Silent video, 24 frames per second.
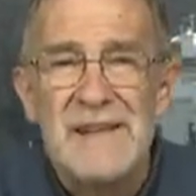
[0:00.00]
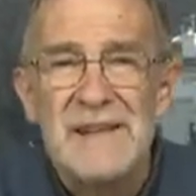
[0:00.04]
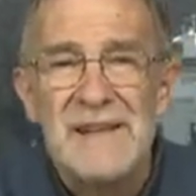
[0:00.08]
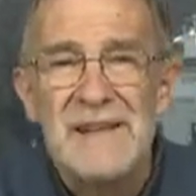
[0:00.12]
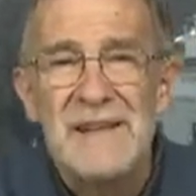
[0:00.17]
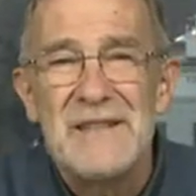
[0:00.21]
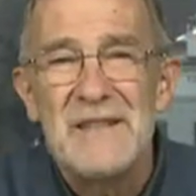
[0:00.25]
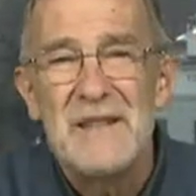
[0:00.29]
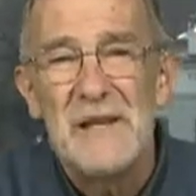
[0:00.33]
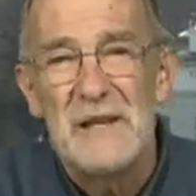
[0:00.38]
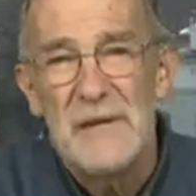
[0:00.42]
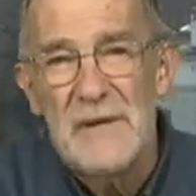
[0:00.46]

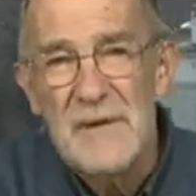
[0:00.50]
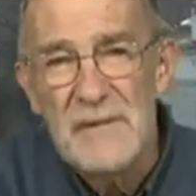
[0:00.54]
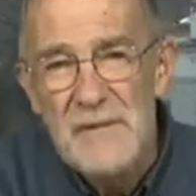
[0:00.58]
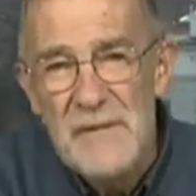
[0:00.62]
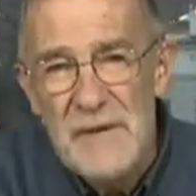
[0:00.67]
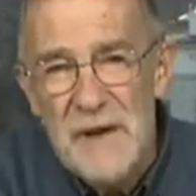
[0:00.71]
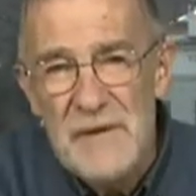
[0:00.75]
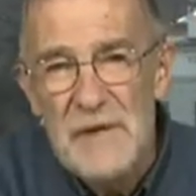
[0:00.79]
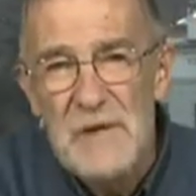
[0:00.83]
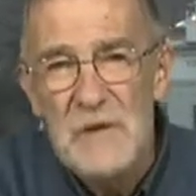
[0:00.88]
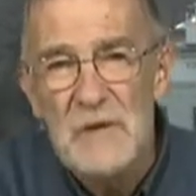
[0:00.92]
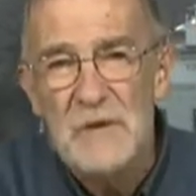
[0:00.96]

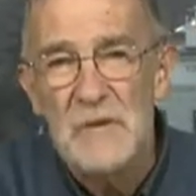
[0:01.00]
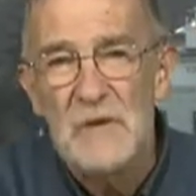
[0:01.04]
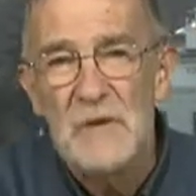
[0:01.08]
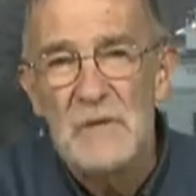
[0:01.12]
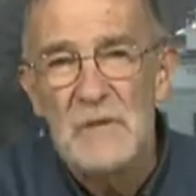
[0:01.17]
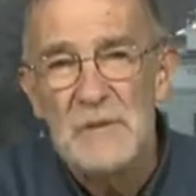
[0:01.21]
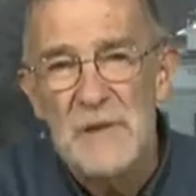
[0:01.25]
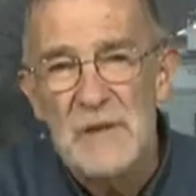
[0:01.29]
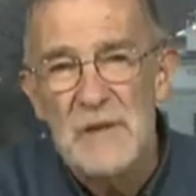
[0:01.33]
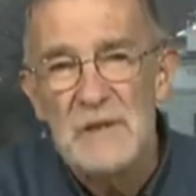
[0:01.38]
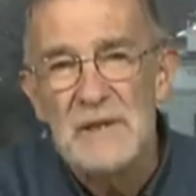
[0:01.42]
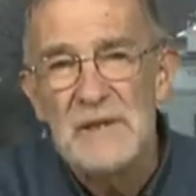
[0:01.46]
ineffectual
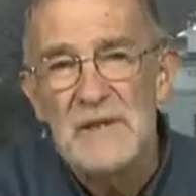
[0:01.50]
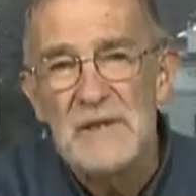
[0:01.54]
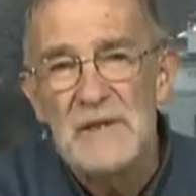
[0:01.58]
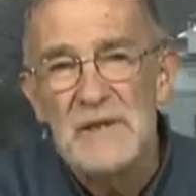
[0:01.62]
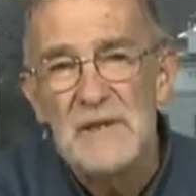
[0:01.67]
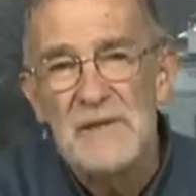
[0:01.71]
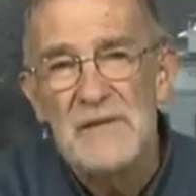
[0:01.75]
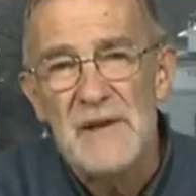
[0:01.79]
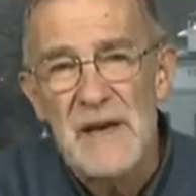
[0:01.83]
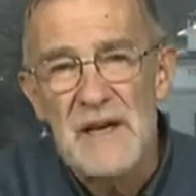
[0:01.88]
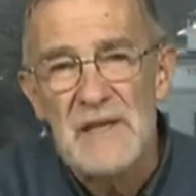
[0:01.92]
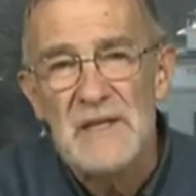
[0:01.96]
building
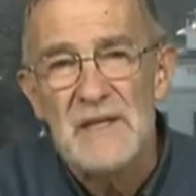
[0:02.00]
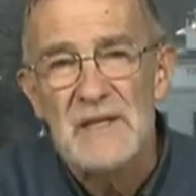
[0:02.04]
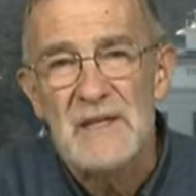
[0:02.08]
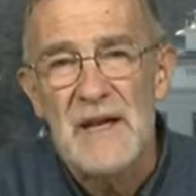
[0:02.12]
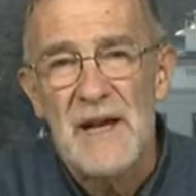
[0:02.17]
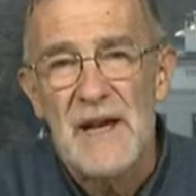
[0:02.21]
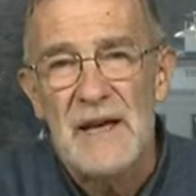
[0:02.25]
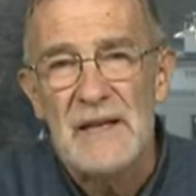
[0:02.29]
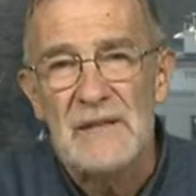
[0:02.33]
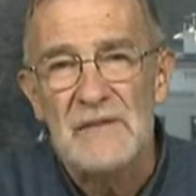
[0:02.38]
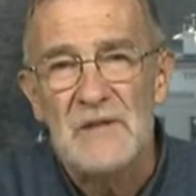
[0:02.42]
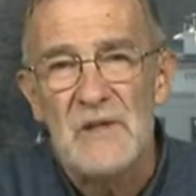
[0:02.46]
of
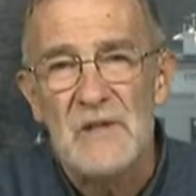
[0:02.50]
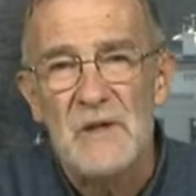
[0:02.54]
haystacks.